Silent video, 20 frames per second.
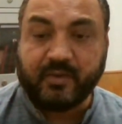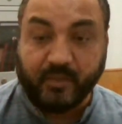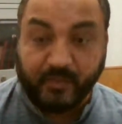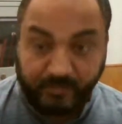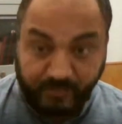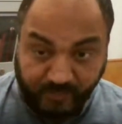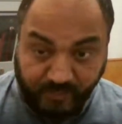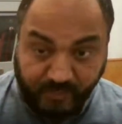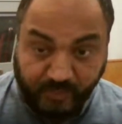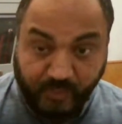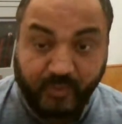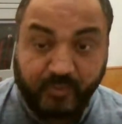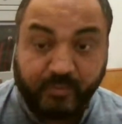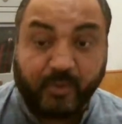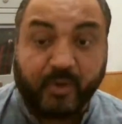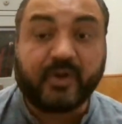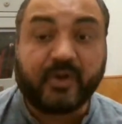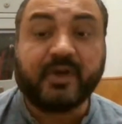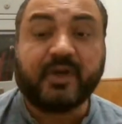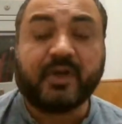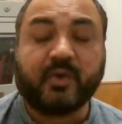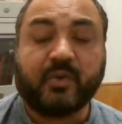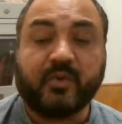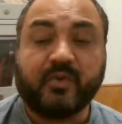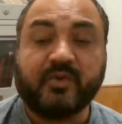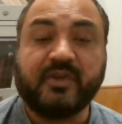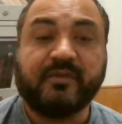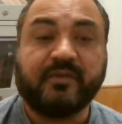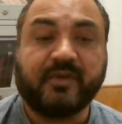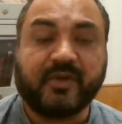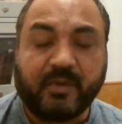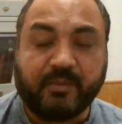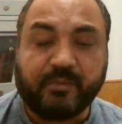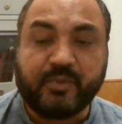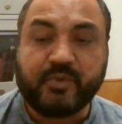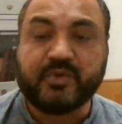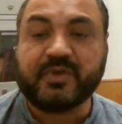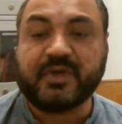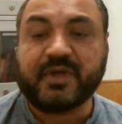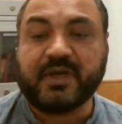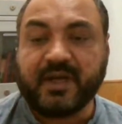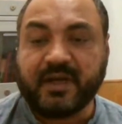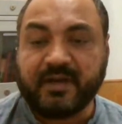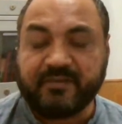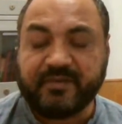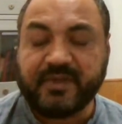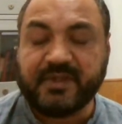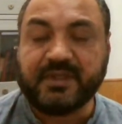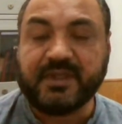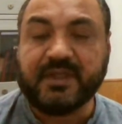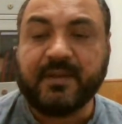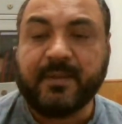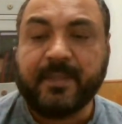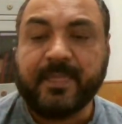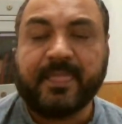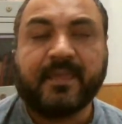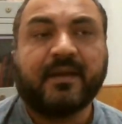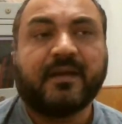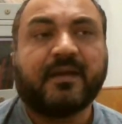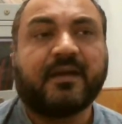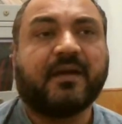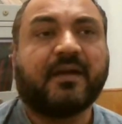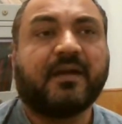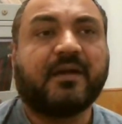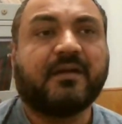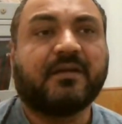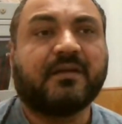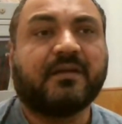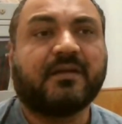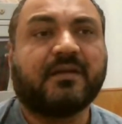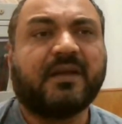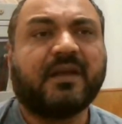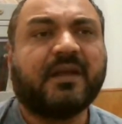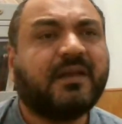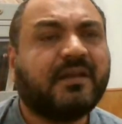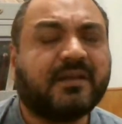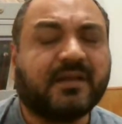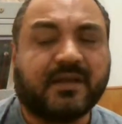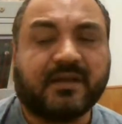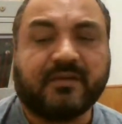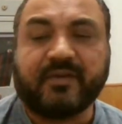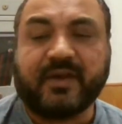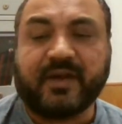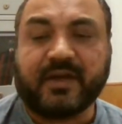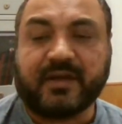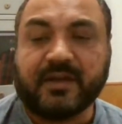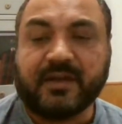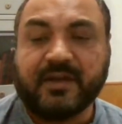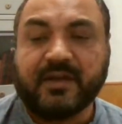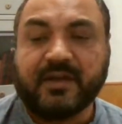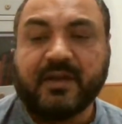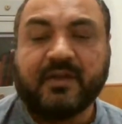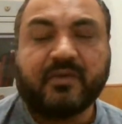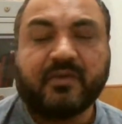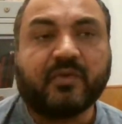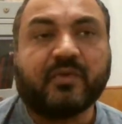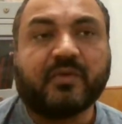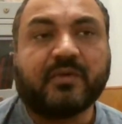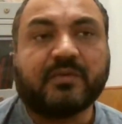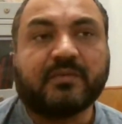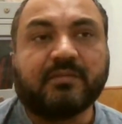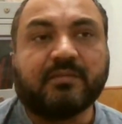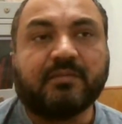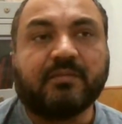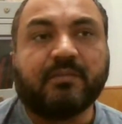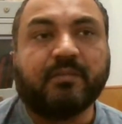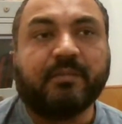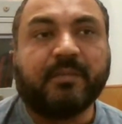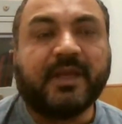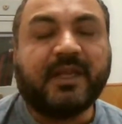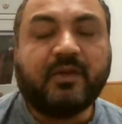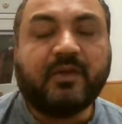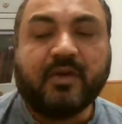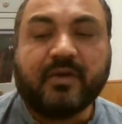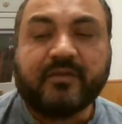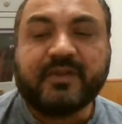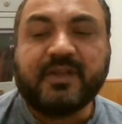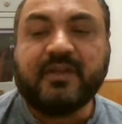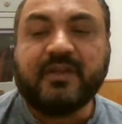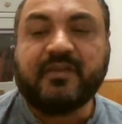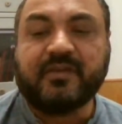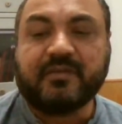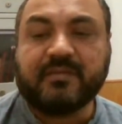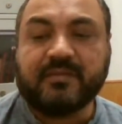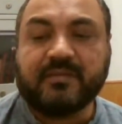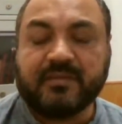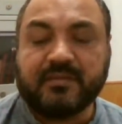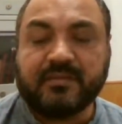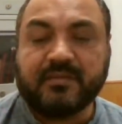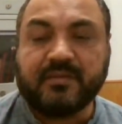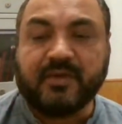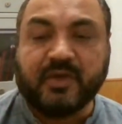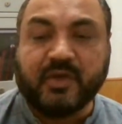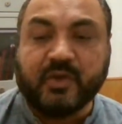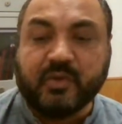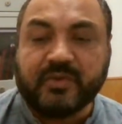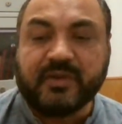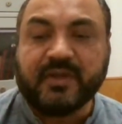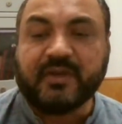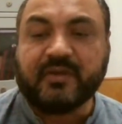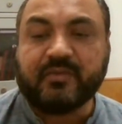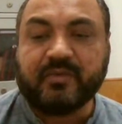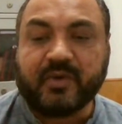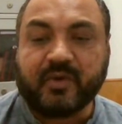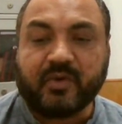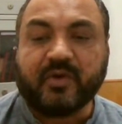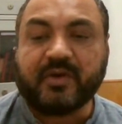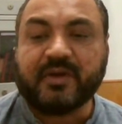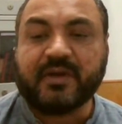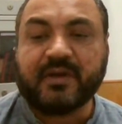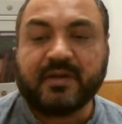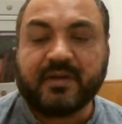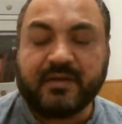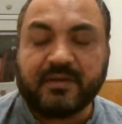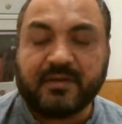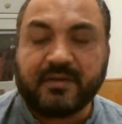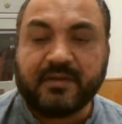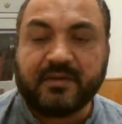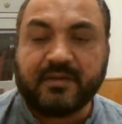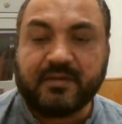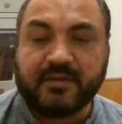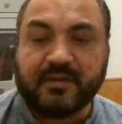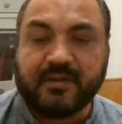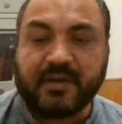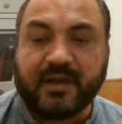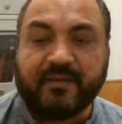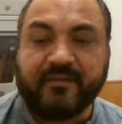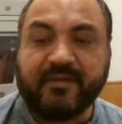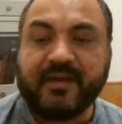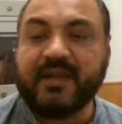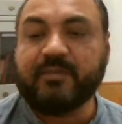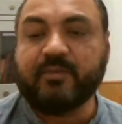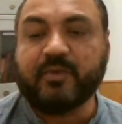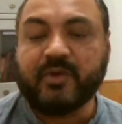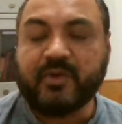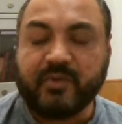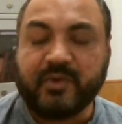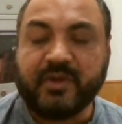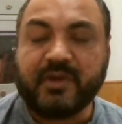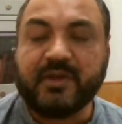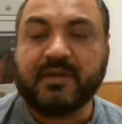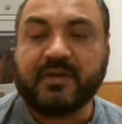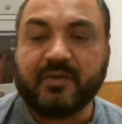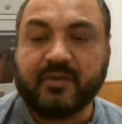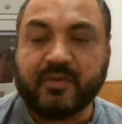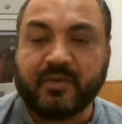we use modern technology and computer and everything, and anything in fact. So many of these new things were not available during,